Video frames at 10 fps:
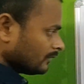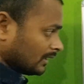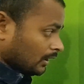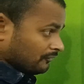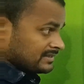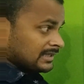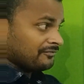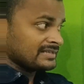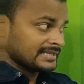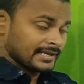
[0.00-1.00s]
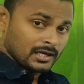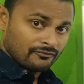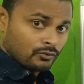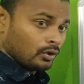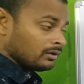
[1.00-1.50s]
curved surface area
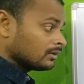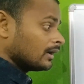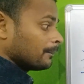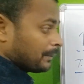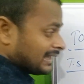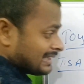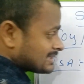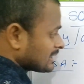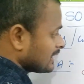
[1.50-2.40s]
of cone plus